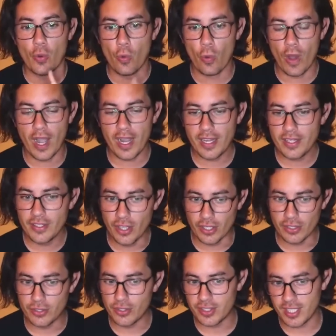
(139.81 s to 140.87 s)
Why
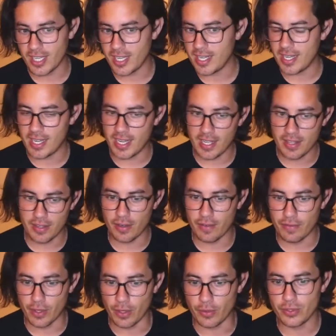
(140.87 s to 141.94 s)
not to say either
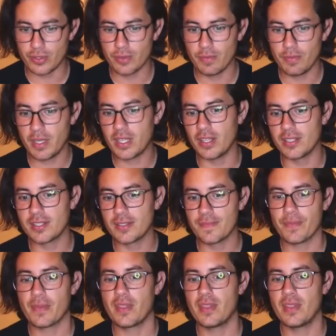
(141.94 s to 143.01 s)
of those? Because
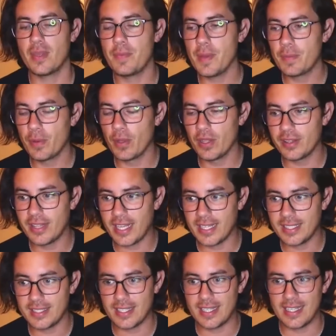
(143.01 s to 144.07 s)
the people
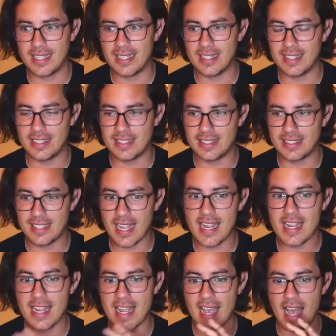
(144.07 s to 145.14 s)
that
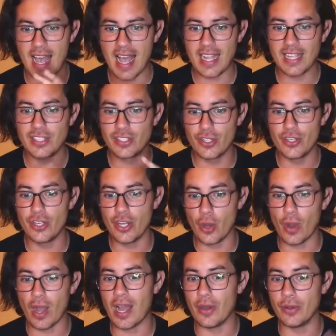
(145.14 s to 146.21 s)
say, I don't
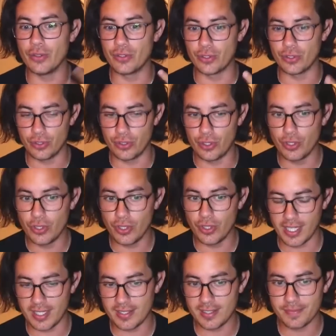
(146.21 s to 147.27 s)
know how to do
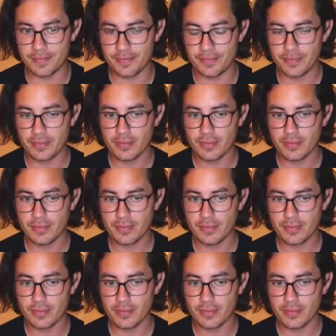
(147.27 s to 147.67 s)
this,